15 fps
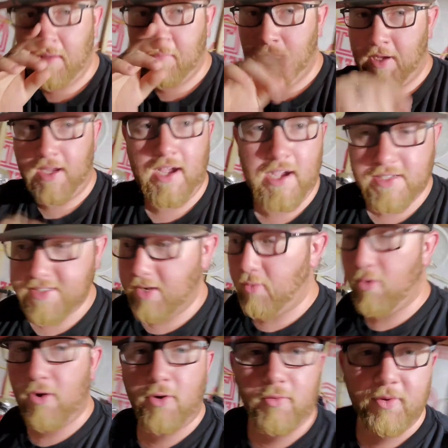My guys I
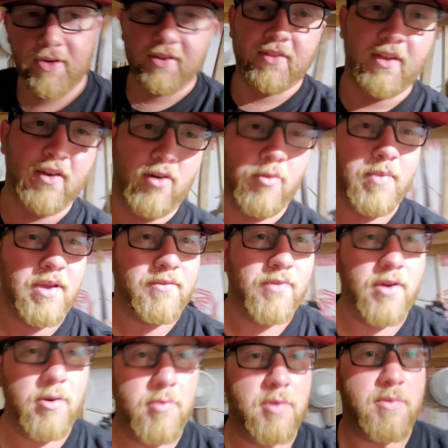work with, they all make
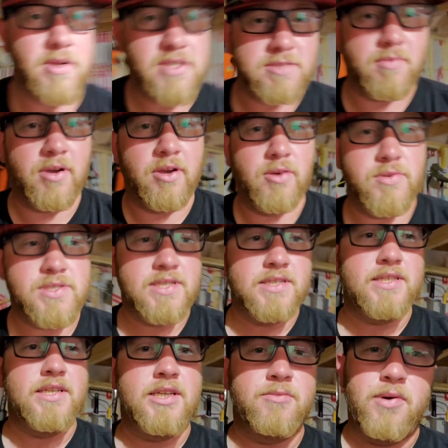fun of me because of my
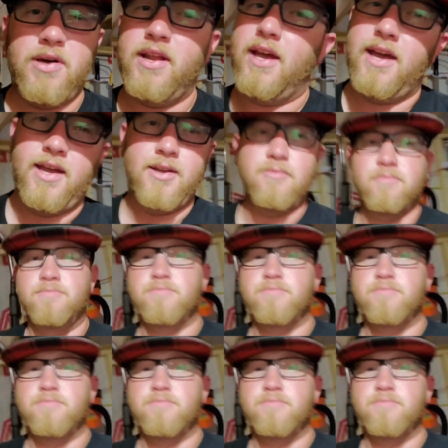OCD. But hey,